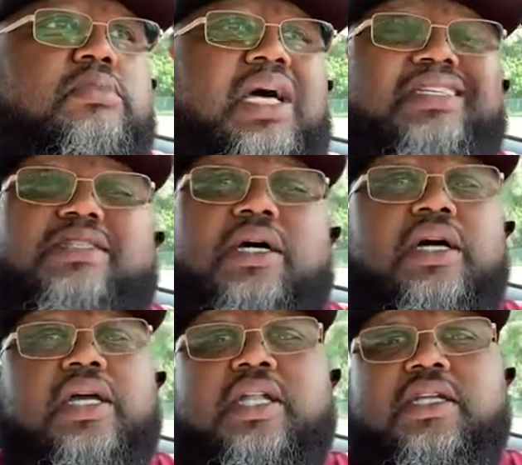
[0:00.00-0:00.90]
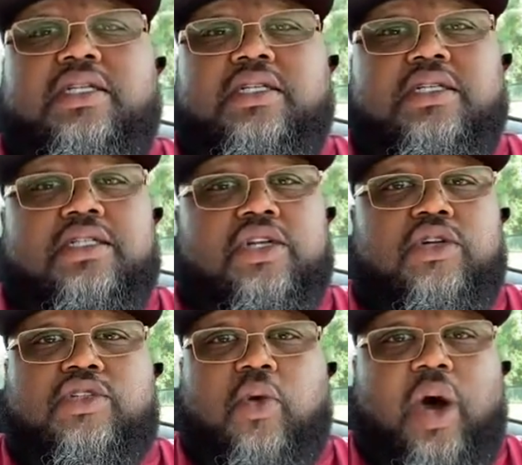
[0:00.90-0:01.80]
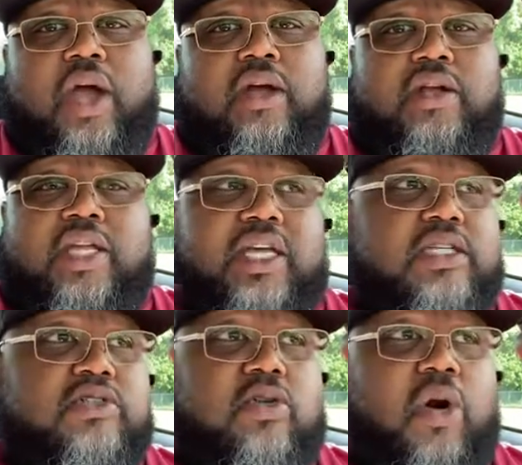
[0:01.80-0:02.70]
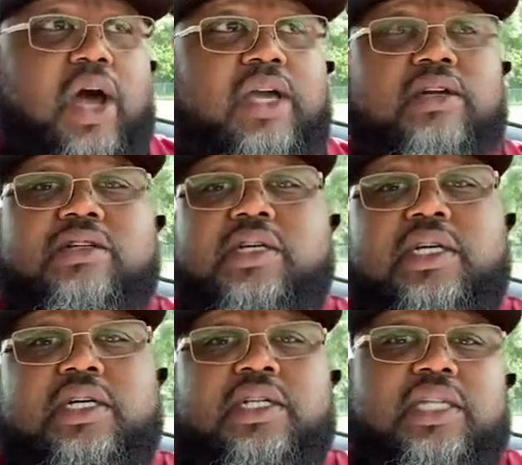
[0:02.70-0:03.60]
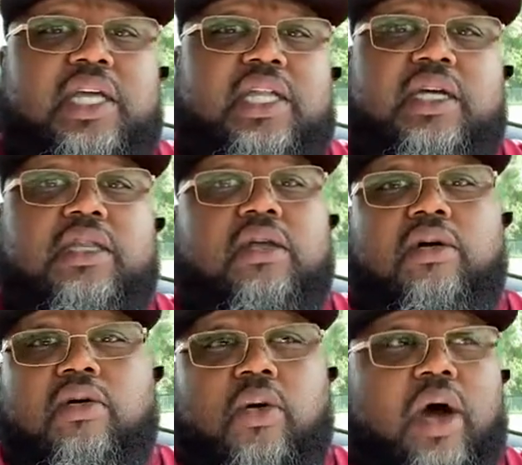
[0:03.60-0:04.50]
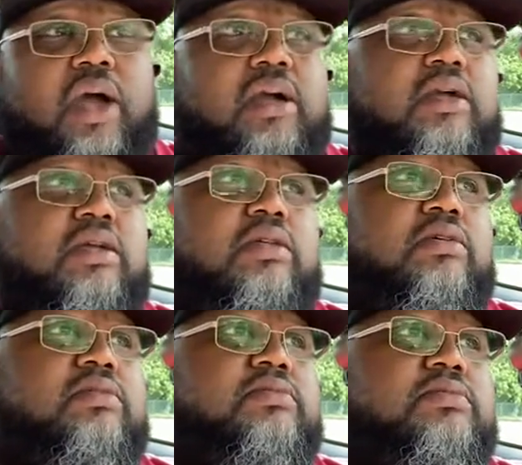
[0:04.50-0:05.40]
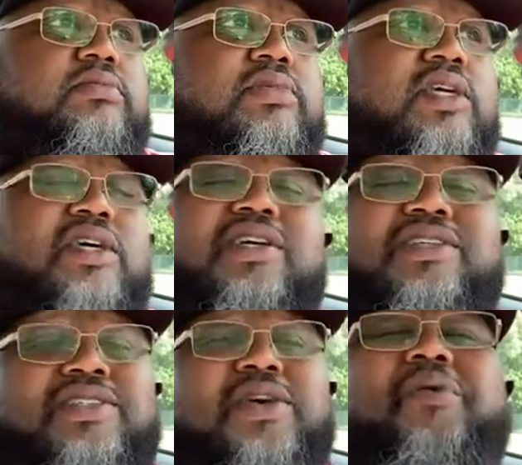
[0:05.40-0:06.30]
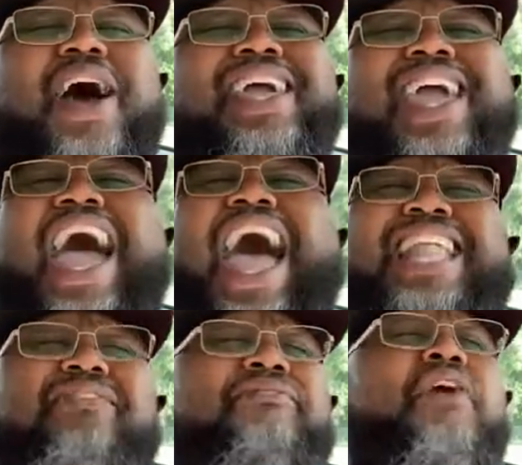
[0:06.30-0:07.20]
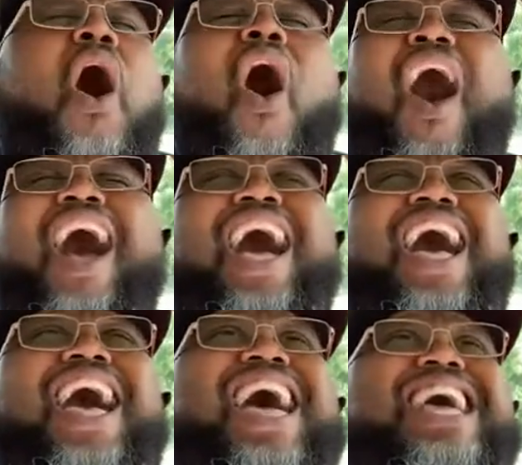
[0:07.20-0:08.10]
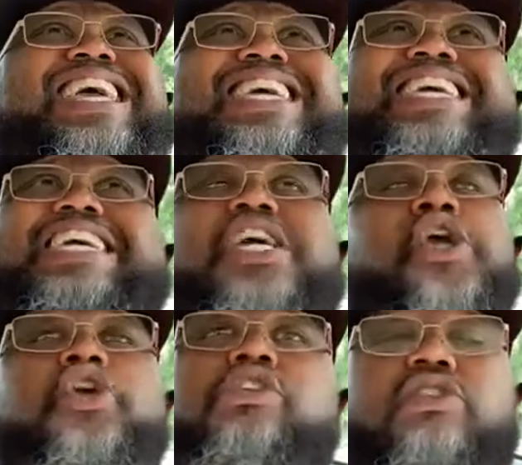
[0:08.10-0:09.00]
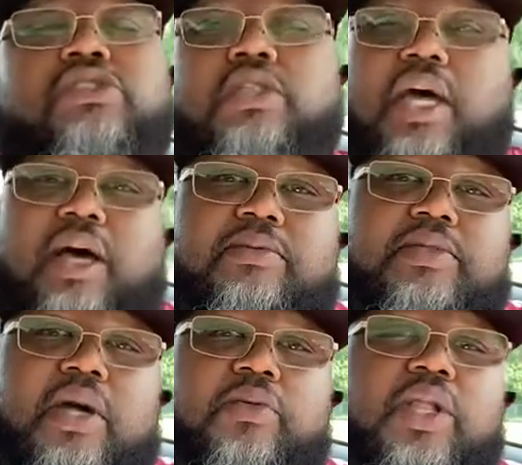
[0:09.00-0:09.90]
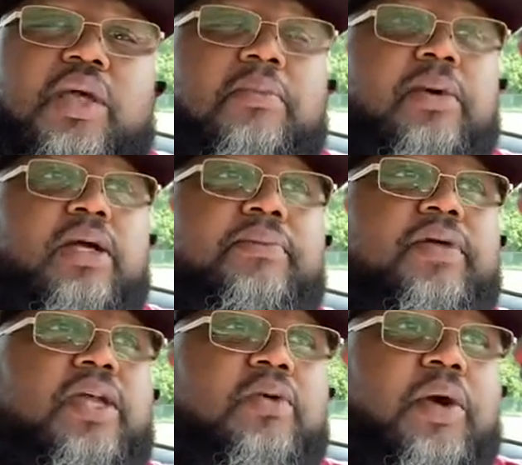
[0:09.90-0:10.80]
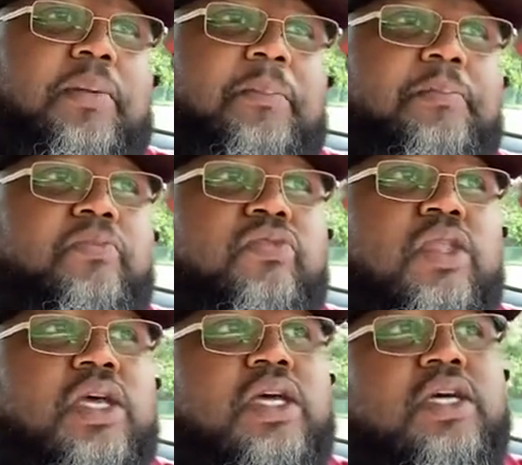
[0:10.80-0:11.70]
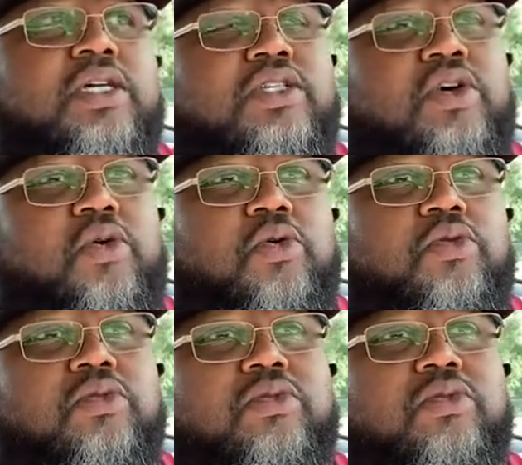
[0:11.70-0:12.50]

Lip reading: sung in the church choir, kids choir, then the adult choir, So I got a voice. No, not really. But anyway. So